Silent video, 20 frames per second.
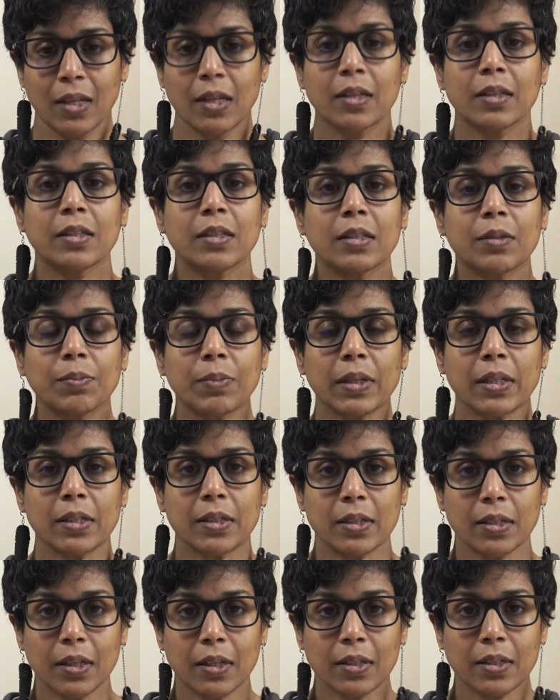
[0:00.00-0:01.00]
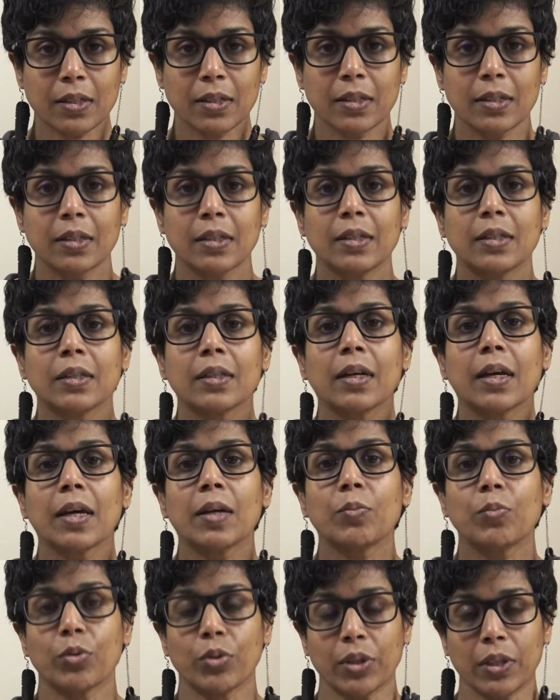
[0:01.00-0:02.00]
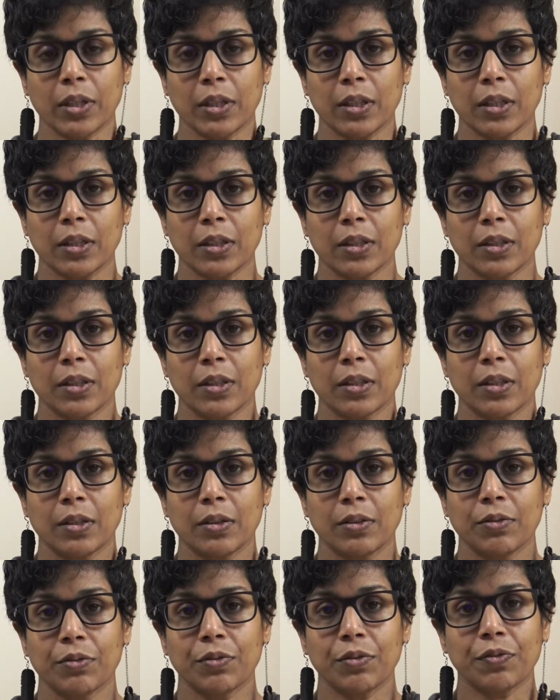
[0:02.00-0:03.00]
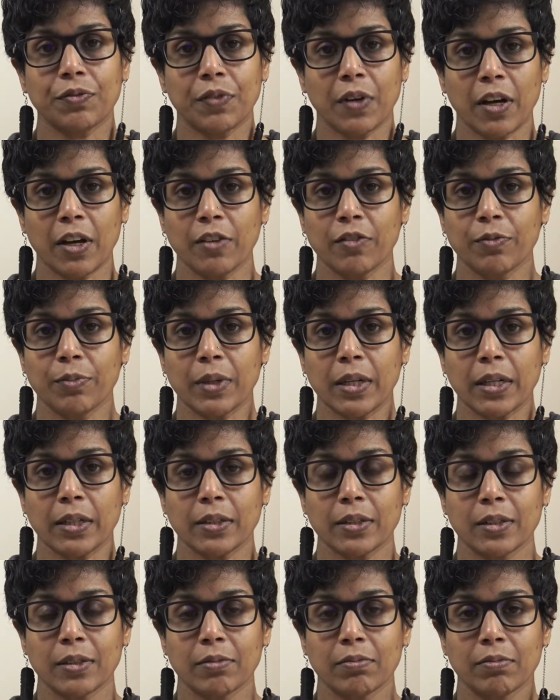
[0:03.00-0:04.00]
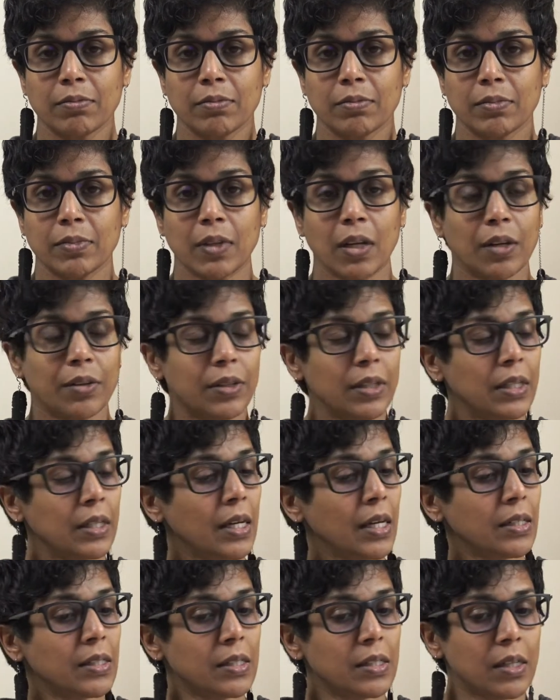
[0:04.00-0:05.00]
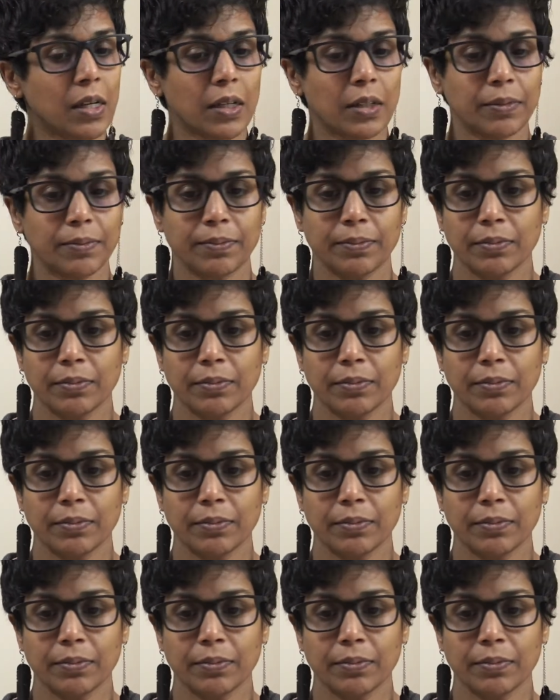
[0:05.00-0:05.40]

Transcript: Simply sit and breathe for 5 minutes. Nothing gets done.